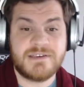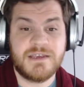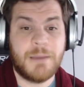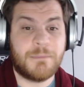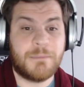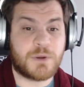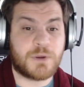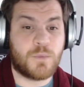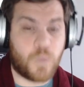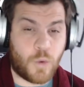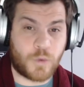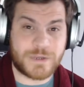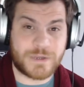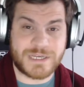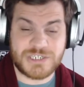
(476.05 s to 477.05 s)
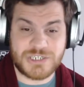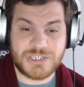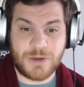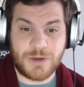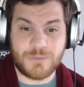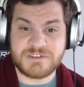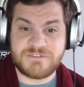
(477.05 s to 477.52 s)
but a warning shot
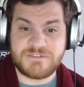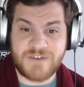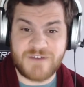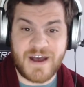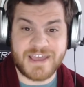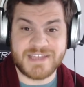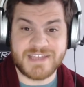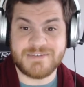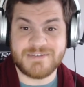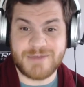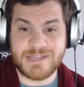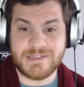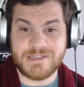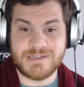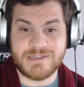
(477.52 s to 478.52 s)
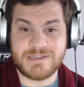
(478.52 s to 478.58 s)
was fired to England.